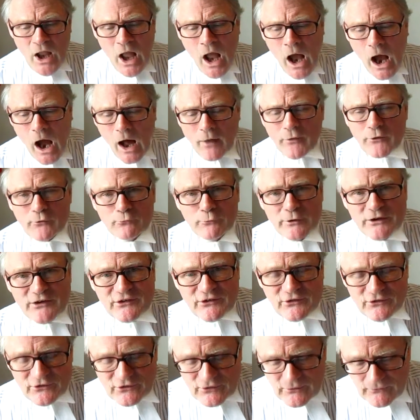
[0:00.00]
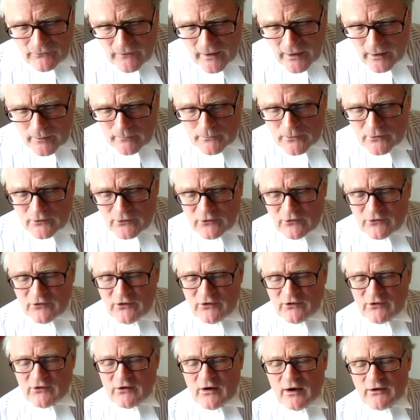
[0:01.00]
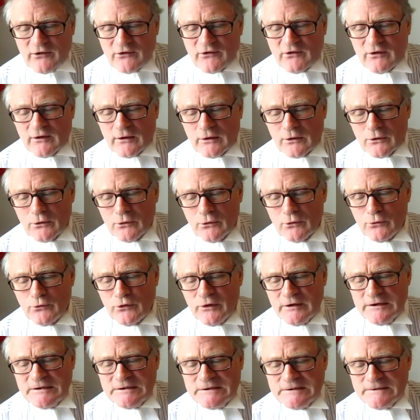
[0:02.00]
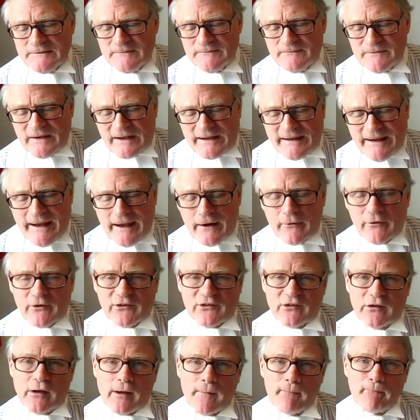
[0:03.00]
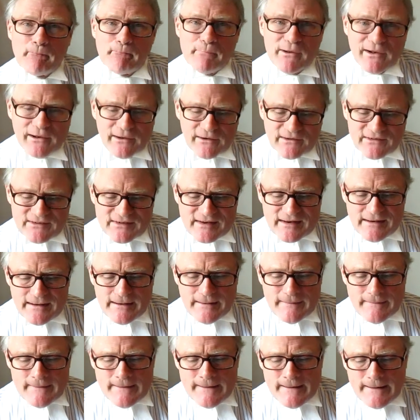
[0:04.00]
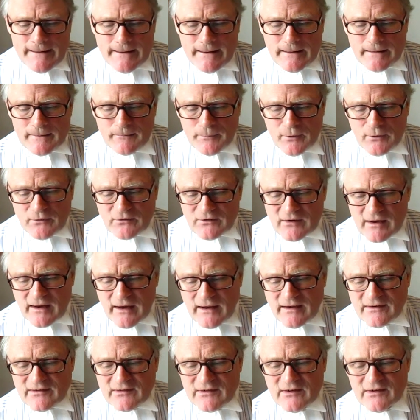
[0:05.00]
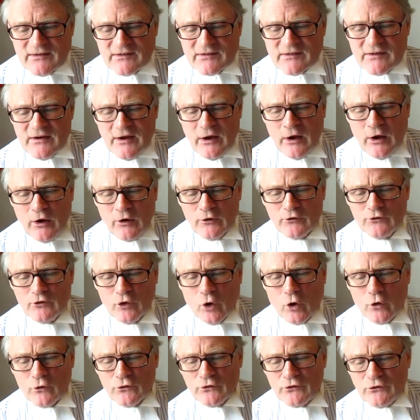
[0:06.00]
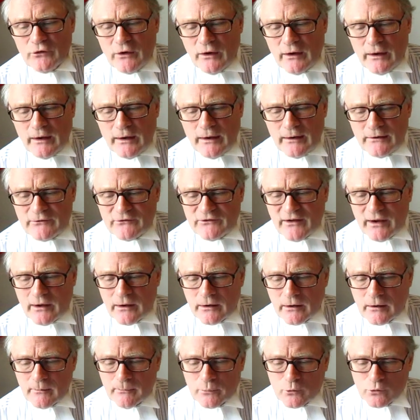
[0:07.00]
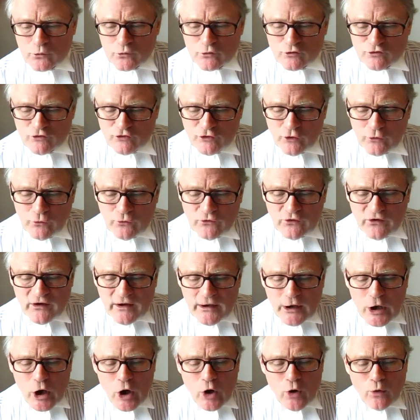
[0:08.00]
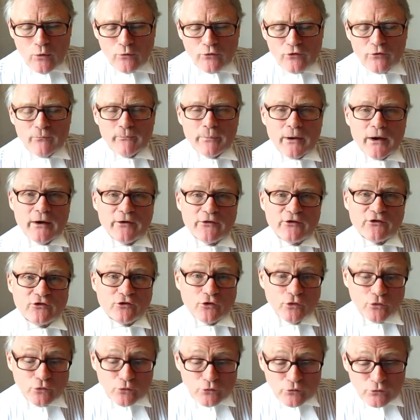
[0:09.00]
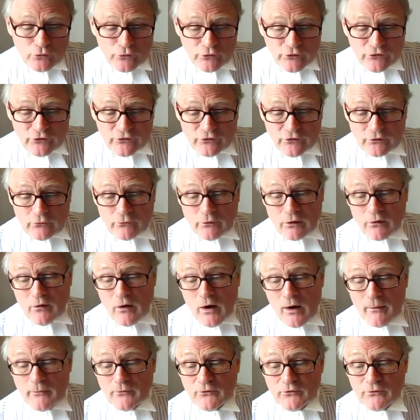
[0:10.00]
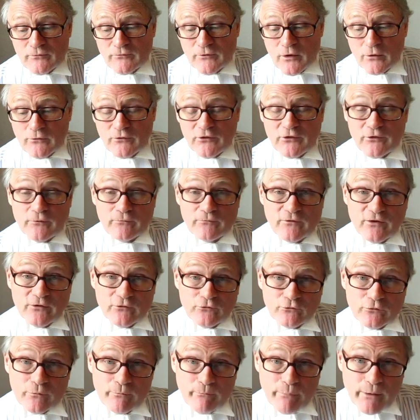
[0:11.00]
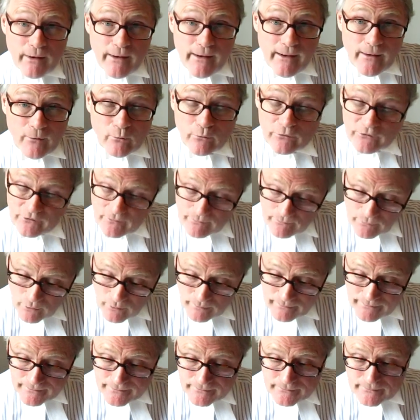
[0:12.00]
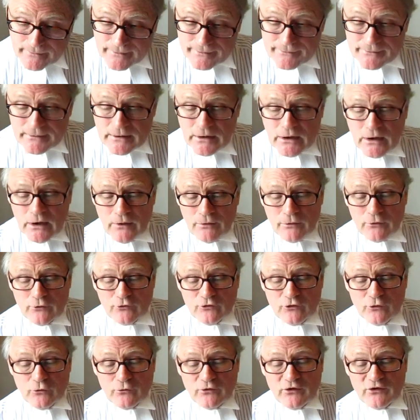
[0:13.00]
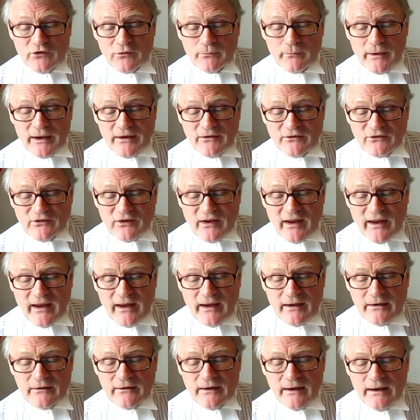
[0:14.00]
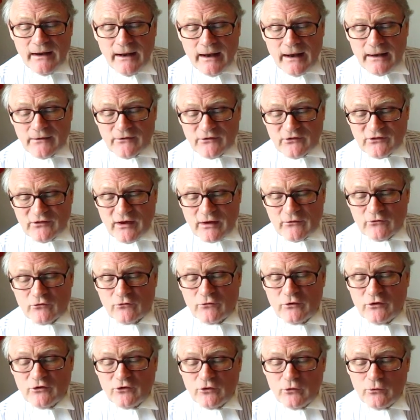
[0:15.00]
Other recent developments discussed include vicarious liability in abuse cases, non-delegable duty owed by schools, the requirement of notice of disrepair, always a popular one, the duty to maintain, and statutory